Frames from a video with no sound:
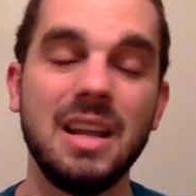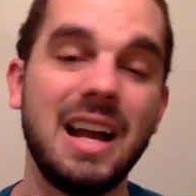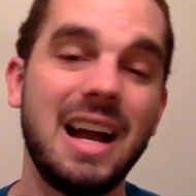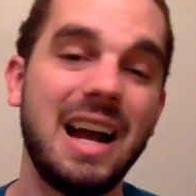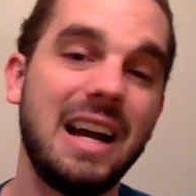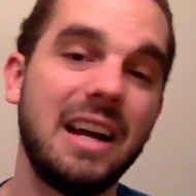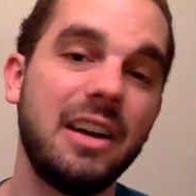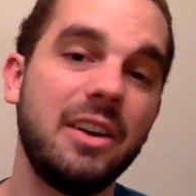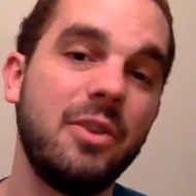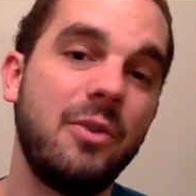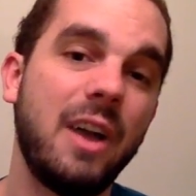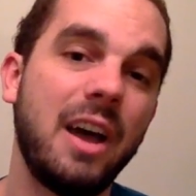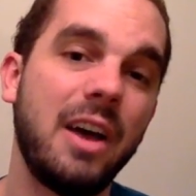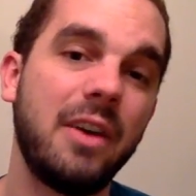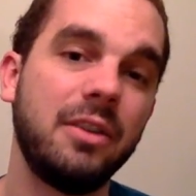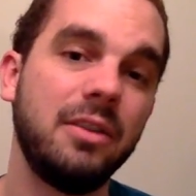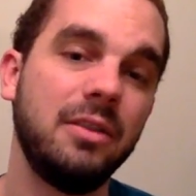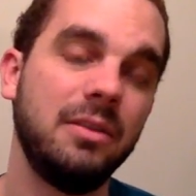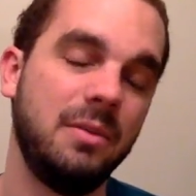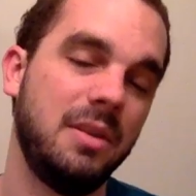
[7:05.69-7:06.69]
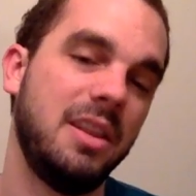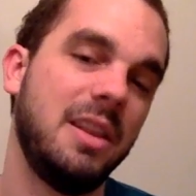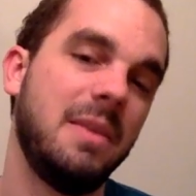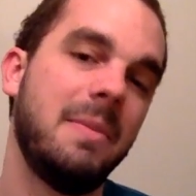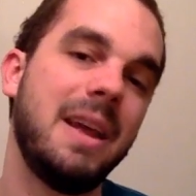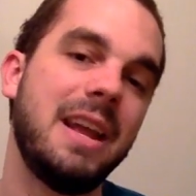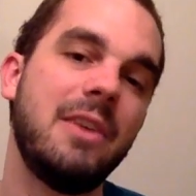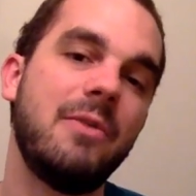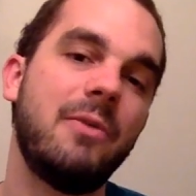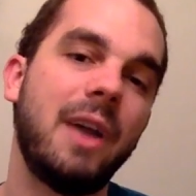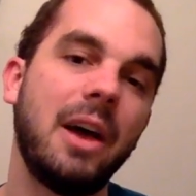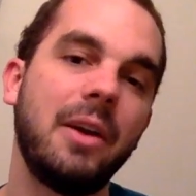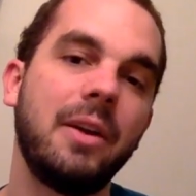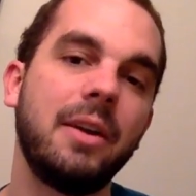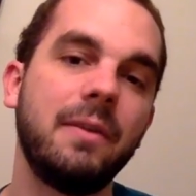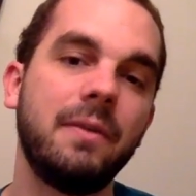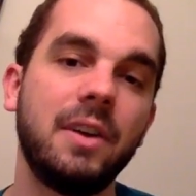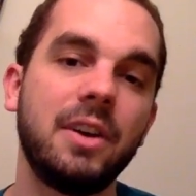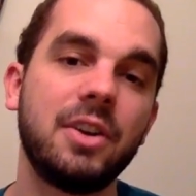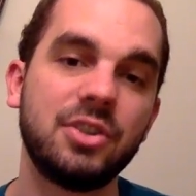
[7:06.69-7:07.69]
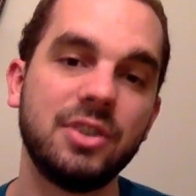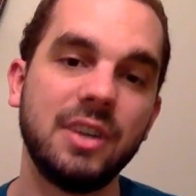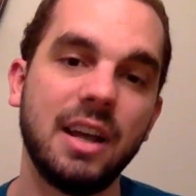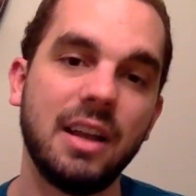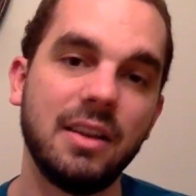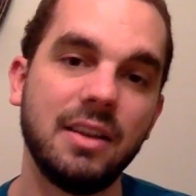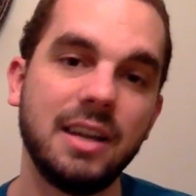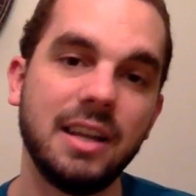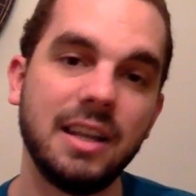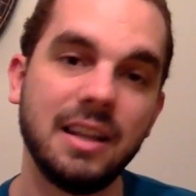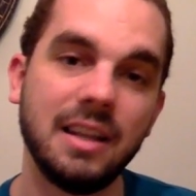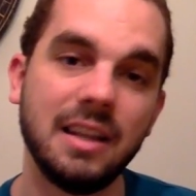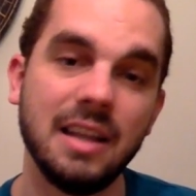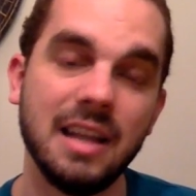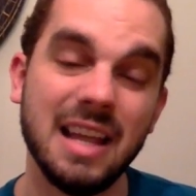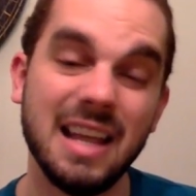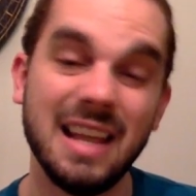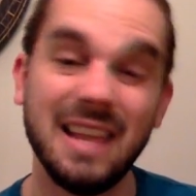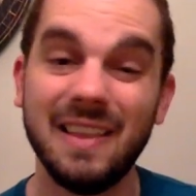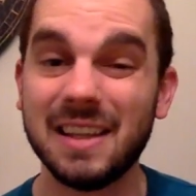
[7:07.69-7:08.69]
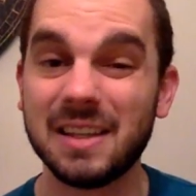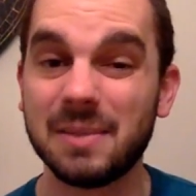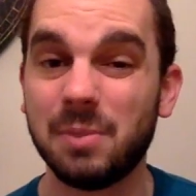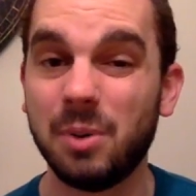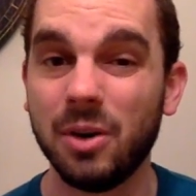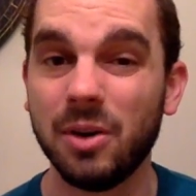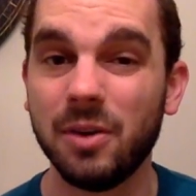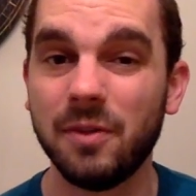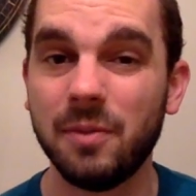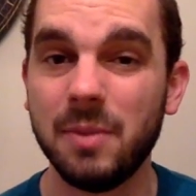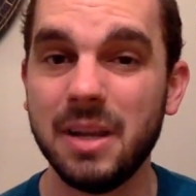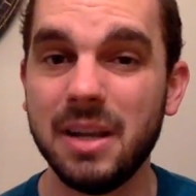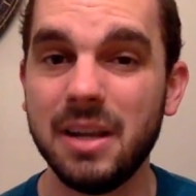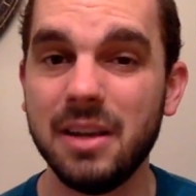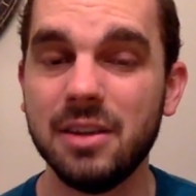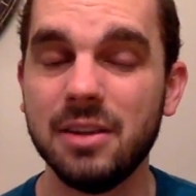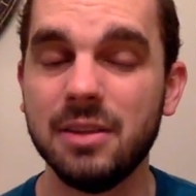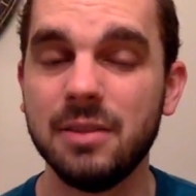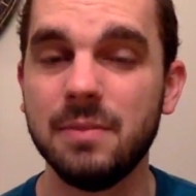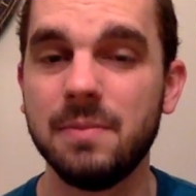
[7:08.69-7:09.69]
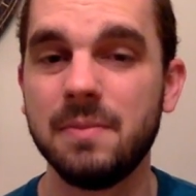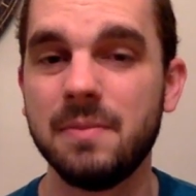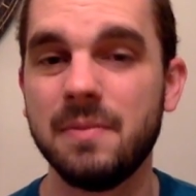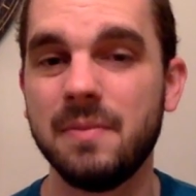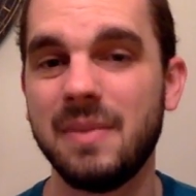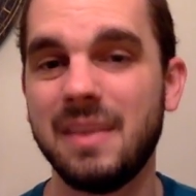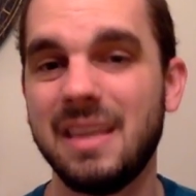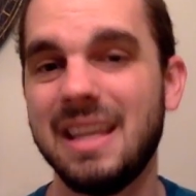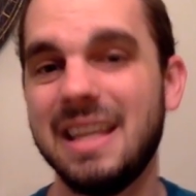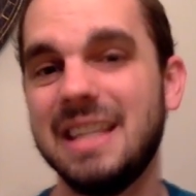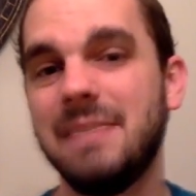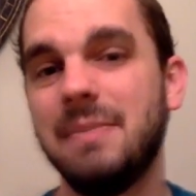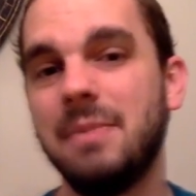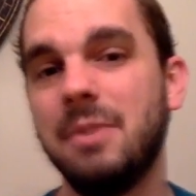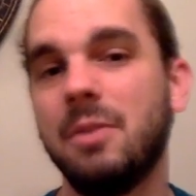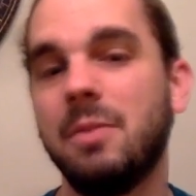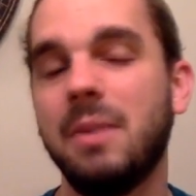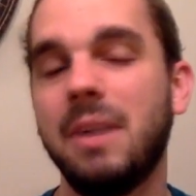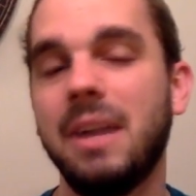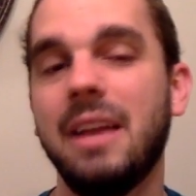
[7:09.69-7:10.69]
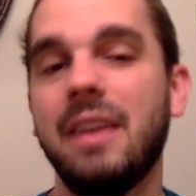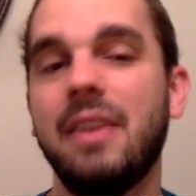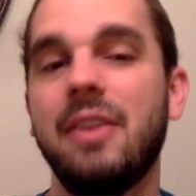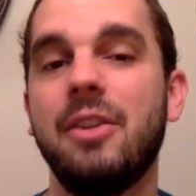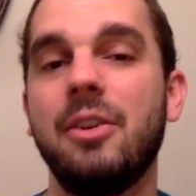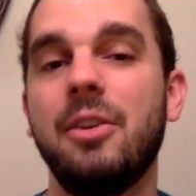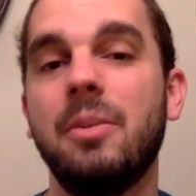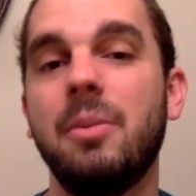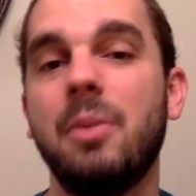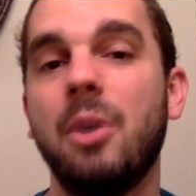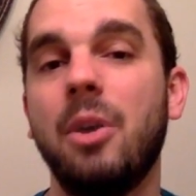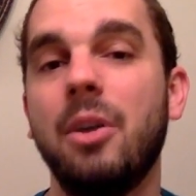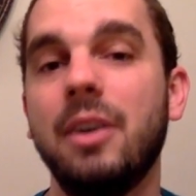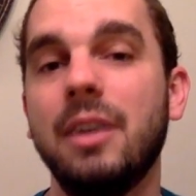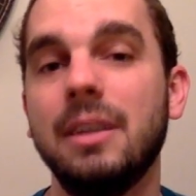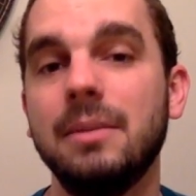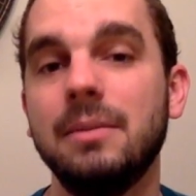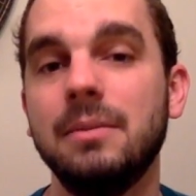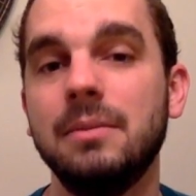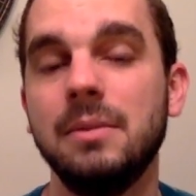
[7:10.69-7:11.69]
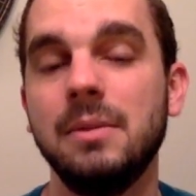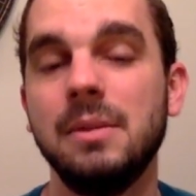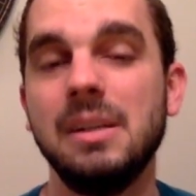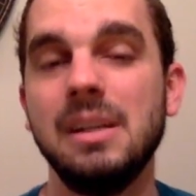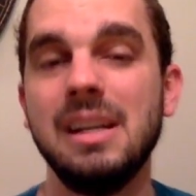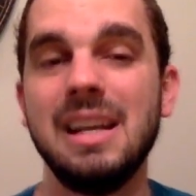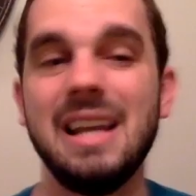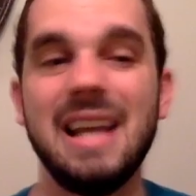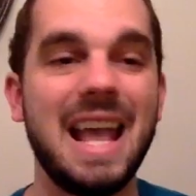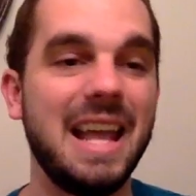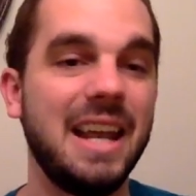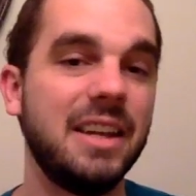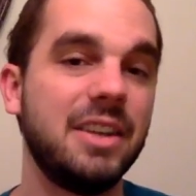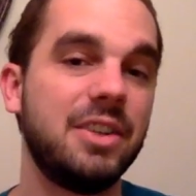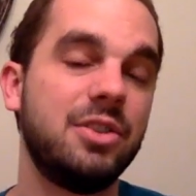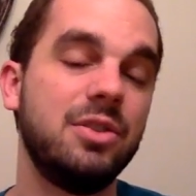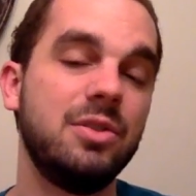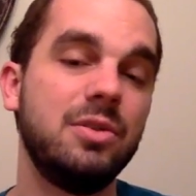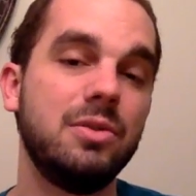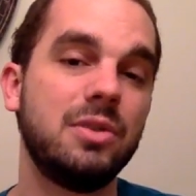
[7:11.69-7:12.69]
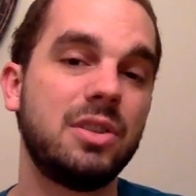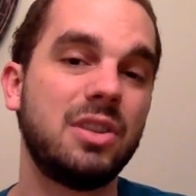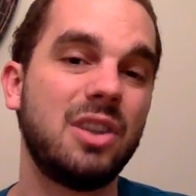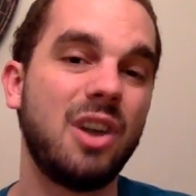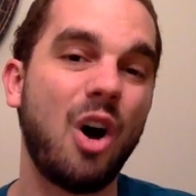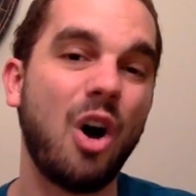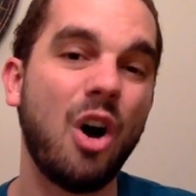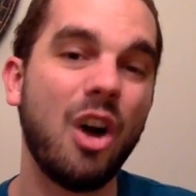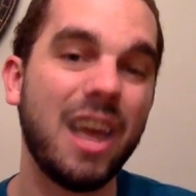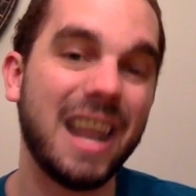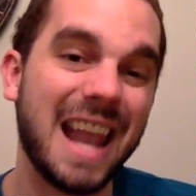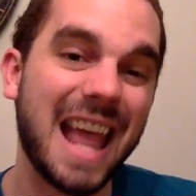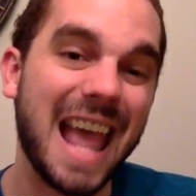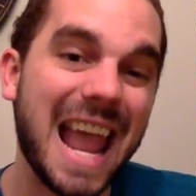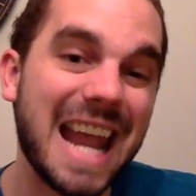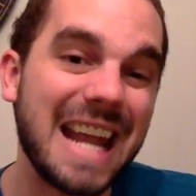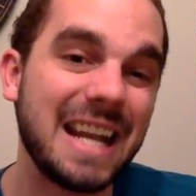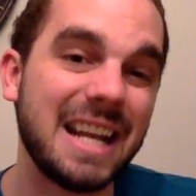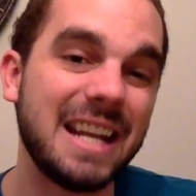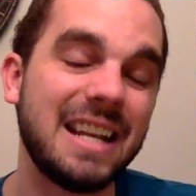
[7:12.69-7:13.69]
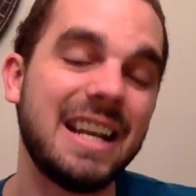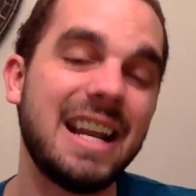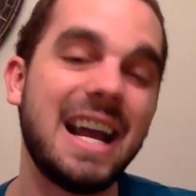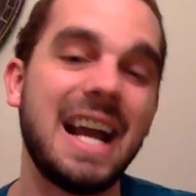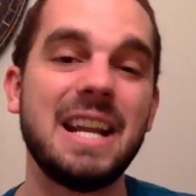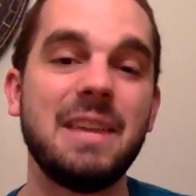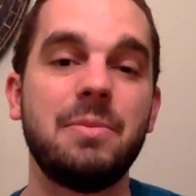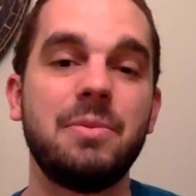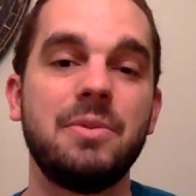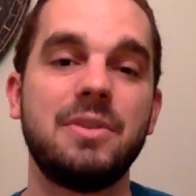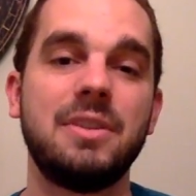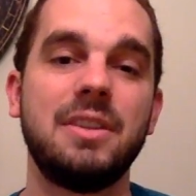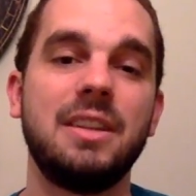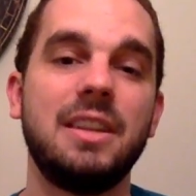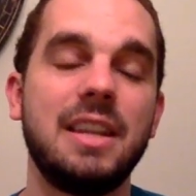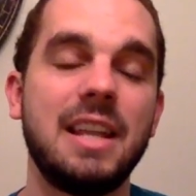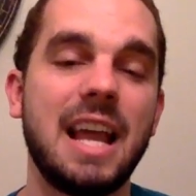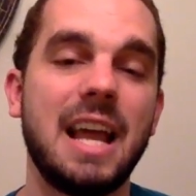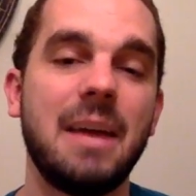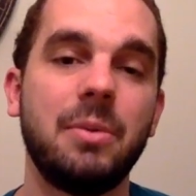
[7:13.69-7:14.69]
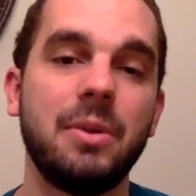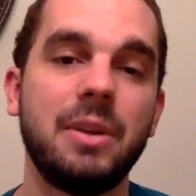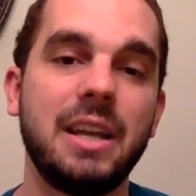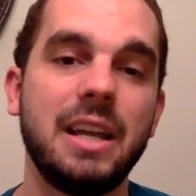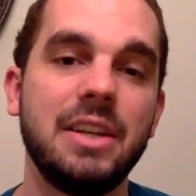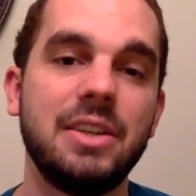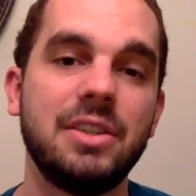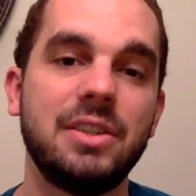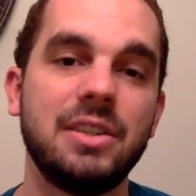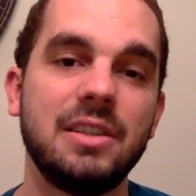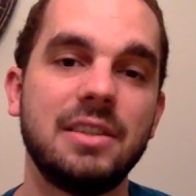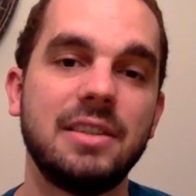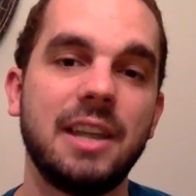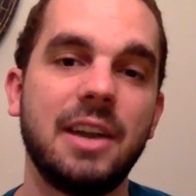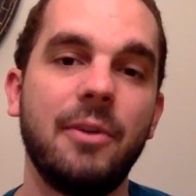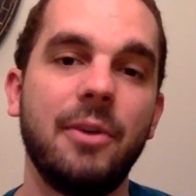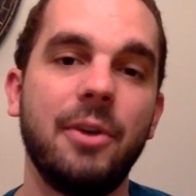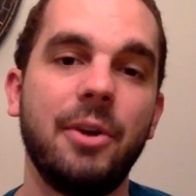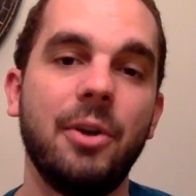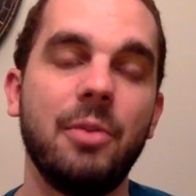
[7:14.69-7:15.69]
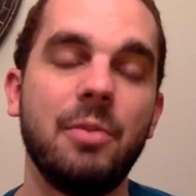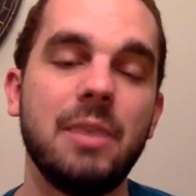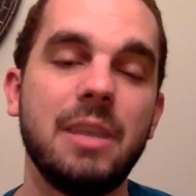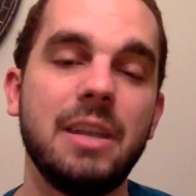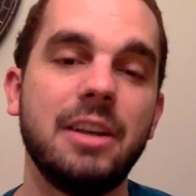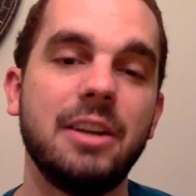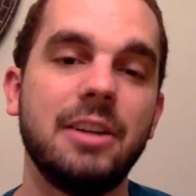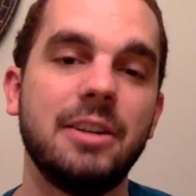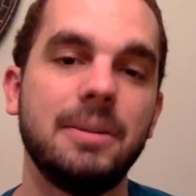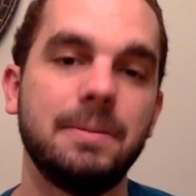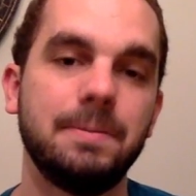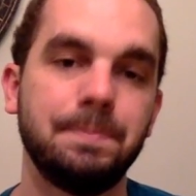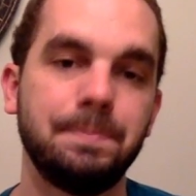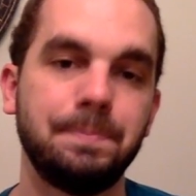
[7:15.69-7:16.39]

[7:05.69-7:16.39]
Iron Router, the main routing functionality that's part of Meteor, is built by a third party, and it's used in 80 to 90% of the applications that run on Meteor.